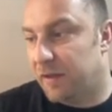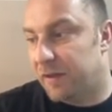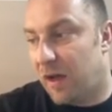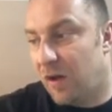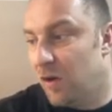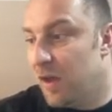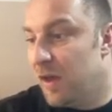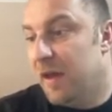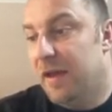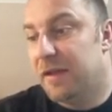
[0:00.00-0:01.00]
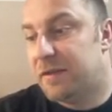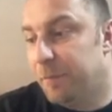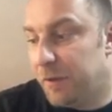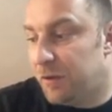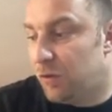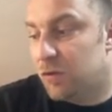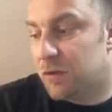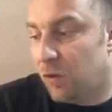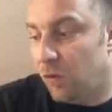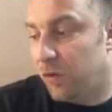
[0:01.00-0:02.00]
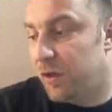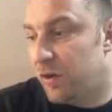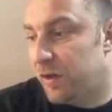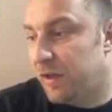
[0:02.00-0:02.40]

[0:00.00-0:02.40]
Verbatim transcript: and now it's simply too slow. Here in the